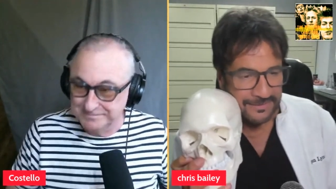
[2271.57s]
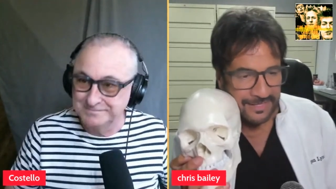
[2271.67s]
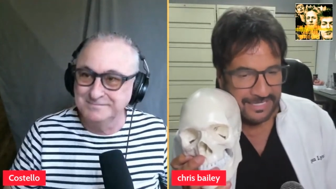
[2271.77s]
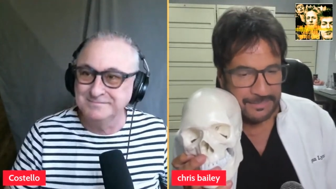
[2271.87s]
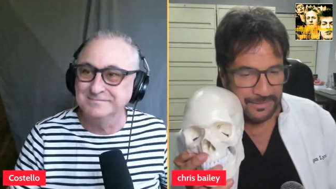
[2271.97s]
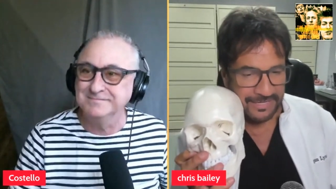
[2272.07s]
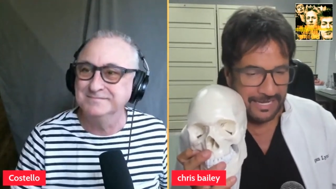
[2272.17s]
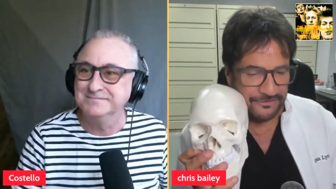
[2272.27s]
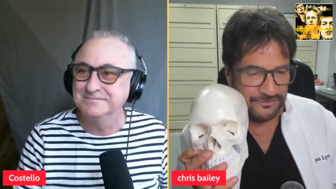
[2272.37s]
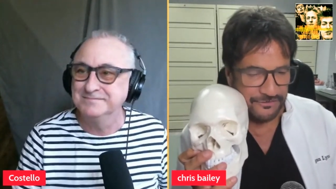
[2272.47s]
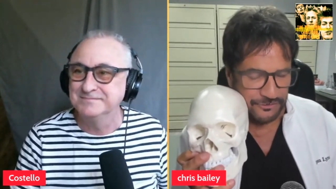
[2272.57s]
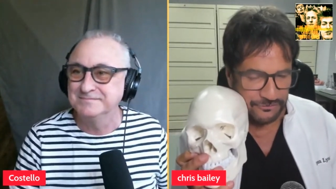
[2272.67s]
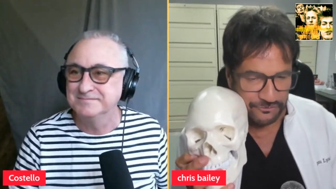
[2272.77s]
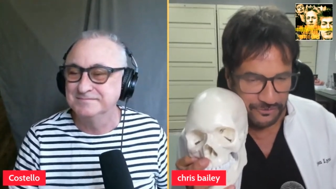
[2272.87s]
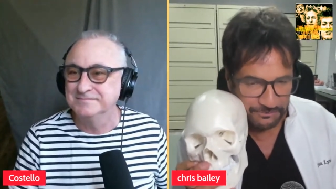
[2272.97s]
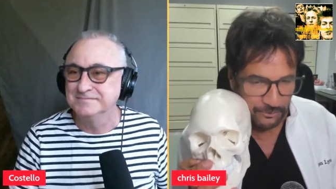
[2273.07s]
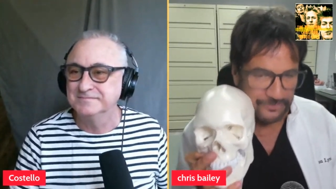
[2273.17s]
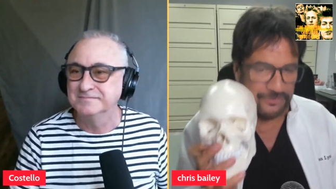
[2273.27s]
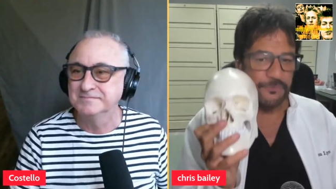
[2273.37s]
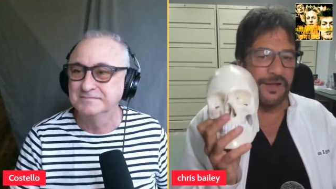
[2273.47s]
Speaker 1: I got my guy who sits on the front porch.
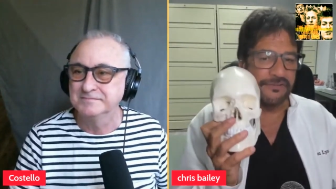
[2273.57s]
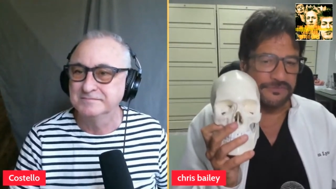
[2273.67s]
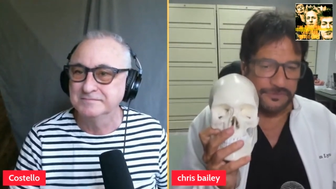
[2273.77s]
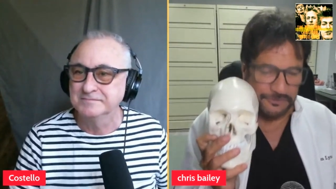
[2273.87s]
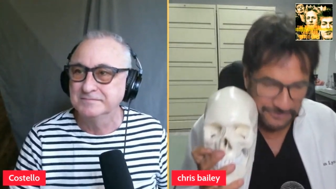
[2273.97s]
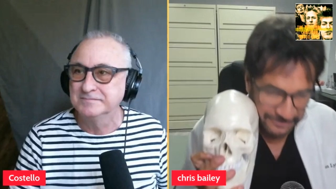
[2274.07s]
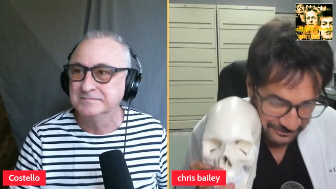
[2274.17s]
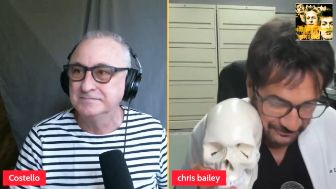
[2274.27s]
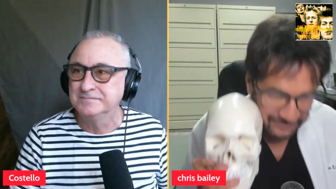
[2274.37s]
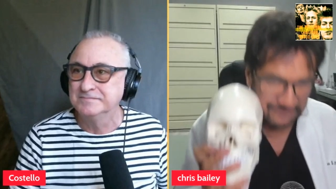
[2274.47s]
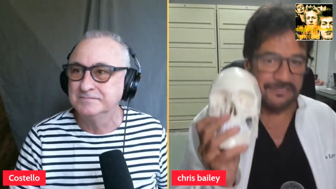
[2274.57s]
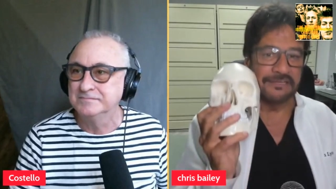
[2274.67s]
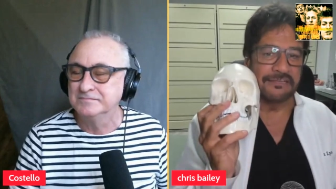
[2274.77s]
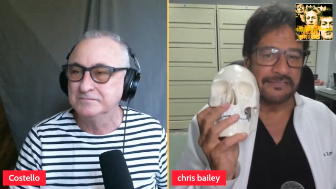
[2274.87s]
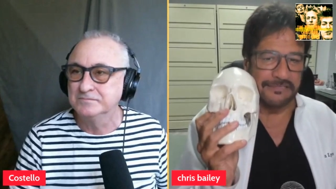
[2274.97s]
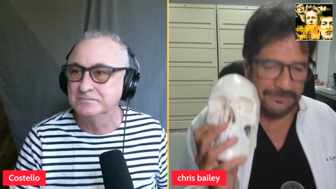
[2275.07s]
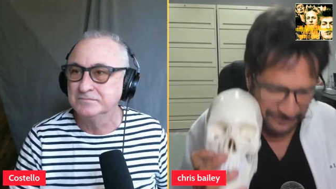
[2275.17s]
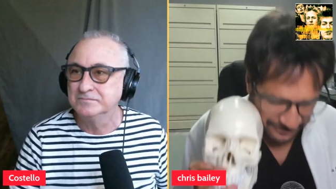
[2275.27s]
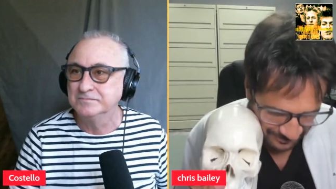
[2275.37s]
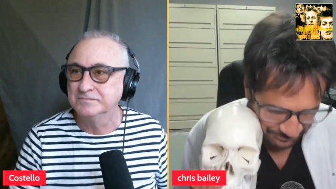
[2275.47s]
He rocks. He goes, What the hell are you
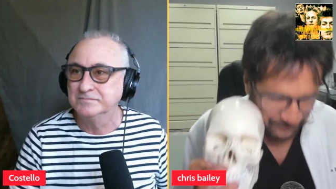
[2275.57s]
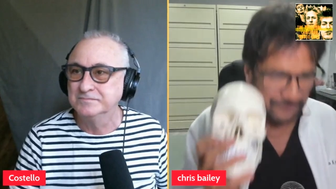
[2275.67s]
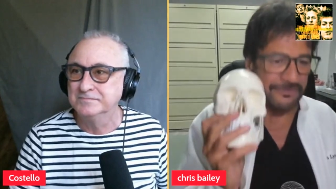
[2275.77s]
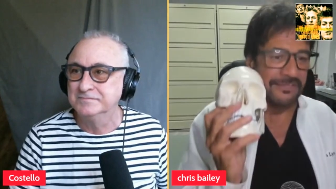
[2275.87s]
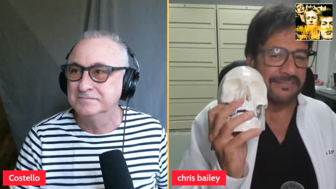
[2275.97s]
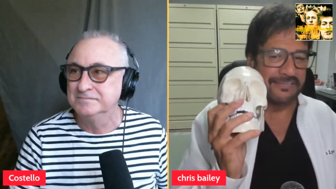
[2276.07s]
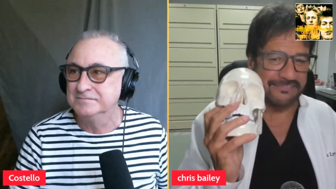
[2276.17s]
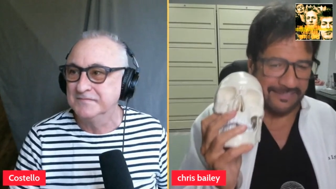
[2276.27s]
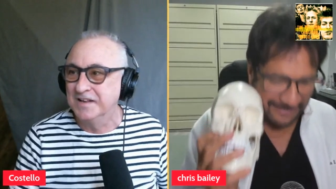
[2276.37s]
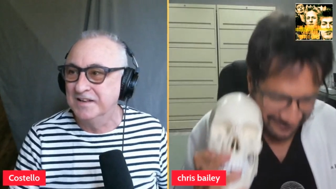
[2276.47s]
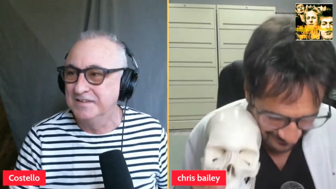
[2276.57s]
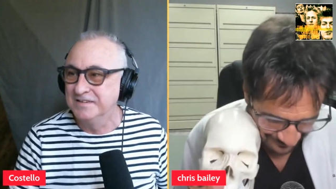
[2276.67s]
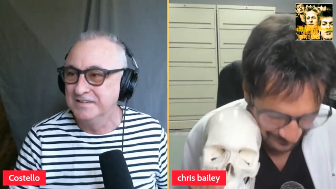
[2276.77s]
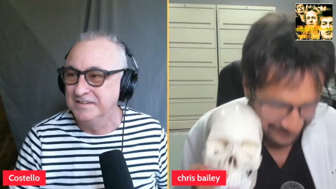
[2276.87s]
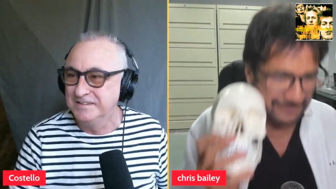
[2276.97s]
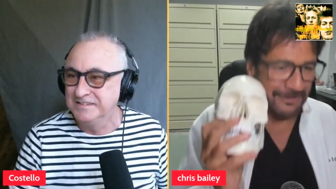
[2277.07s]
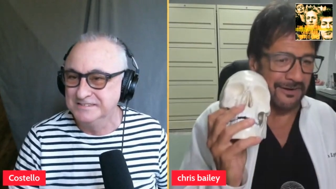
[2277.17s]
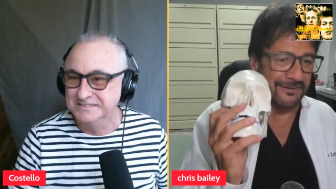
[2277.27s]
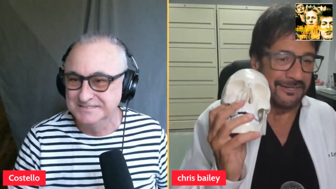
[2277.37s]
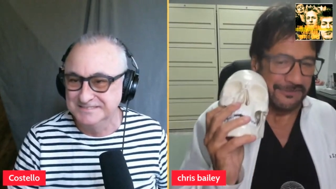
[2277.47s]
doing on my porch? Get the hell in my
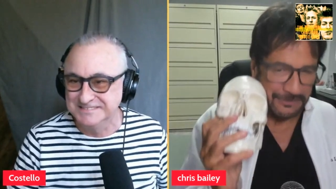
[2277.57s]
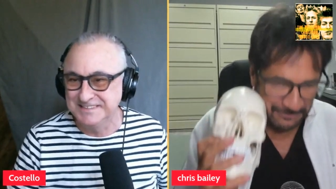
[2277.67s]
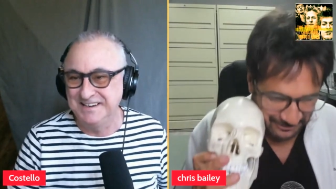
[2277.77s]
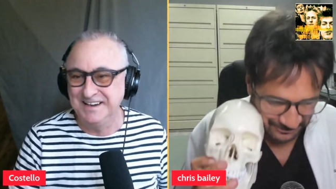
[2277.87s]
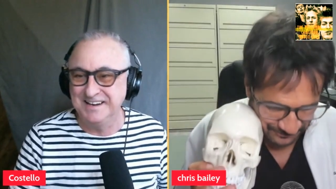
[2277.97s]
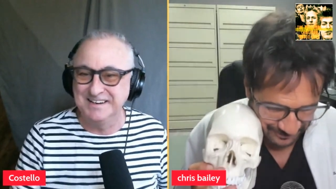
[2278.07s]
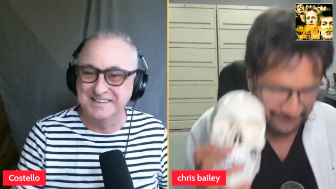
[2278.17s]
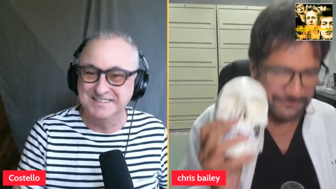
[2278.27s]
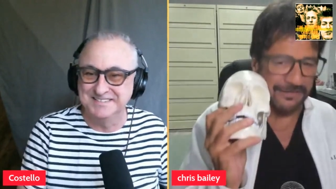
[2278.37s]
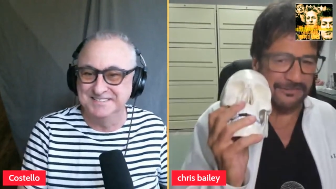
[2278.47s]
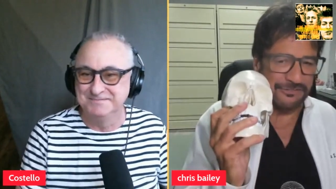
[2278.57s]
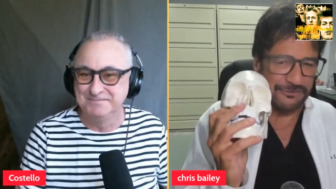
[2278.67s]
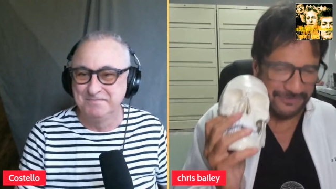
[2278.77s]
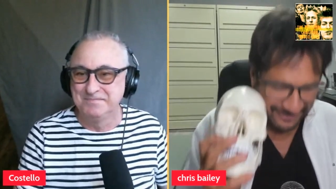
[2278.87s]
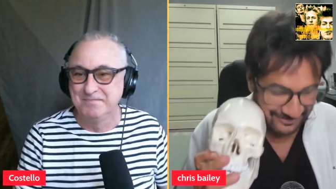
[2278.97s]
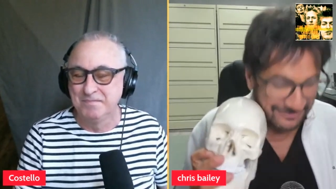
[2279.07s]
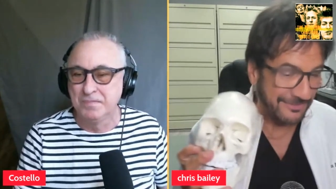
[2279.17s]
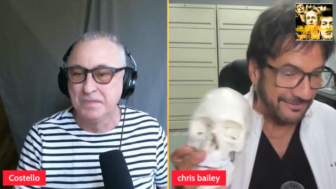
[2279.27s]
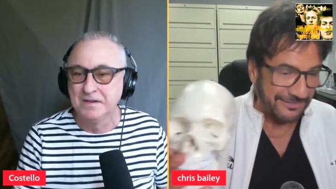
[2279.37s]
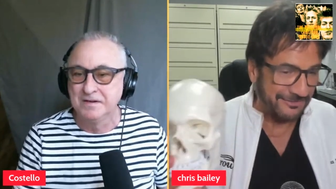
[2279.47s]
yard. You better run or I shoot you.
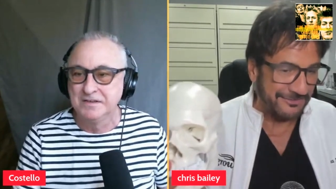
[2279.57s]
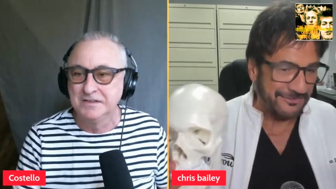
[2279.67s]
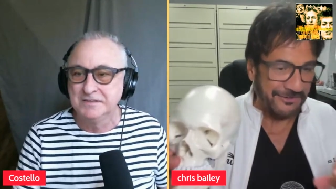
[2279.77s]
So,